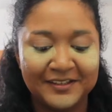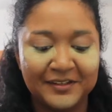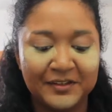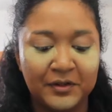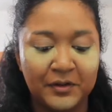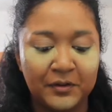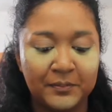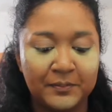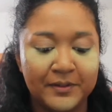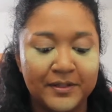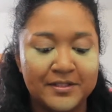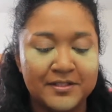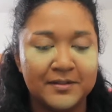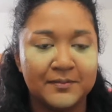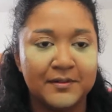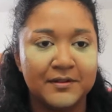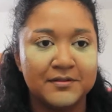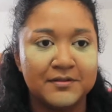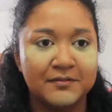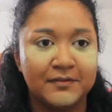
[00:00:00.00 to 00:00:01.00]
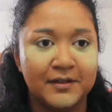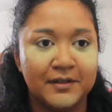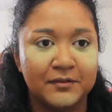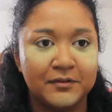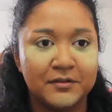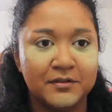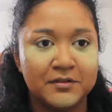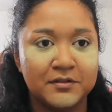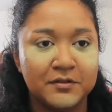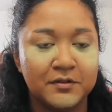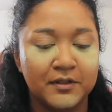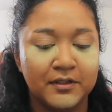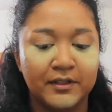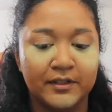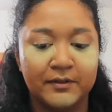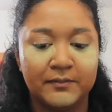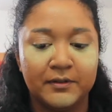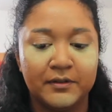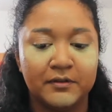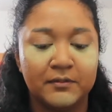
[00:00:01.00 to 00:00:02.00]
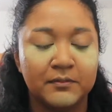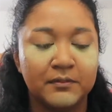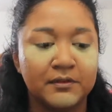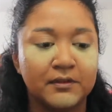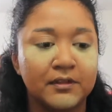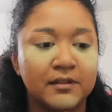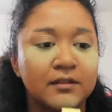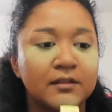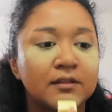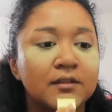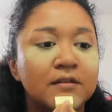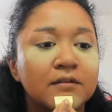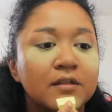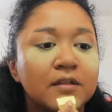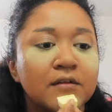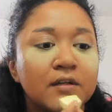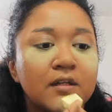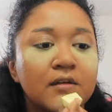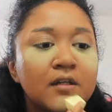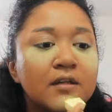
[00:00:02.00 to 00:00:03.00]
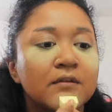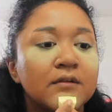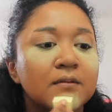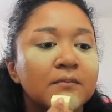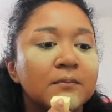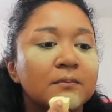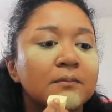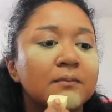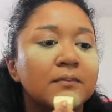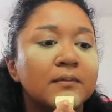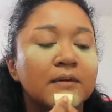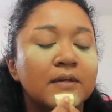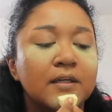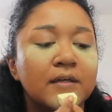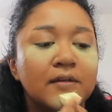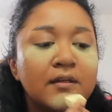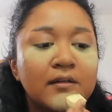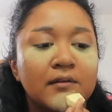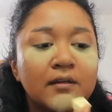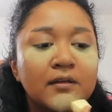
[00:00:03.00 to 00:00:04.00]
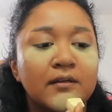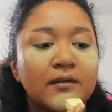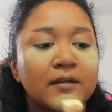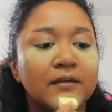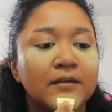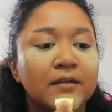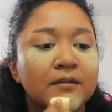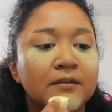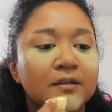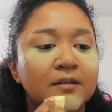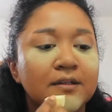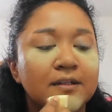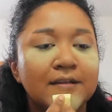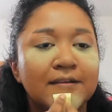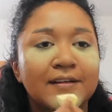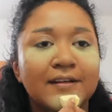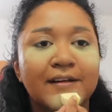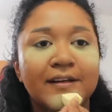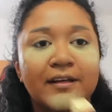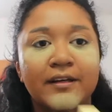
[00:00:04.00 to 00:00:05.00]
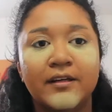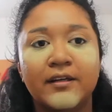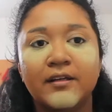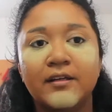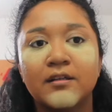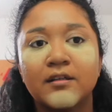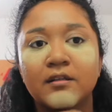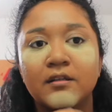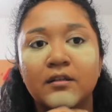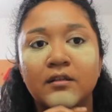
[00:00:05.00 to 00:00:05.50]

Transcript: Copious amounts of hours trying to get my homework done. But A,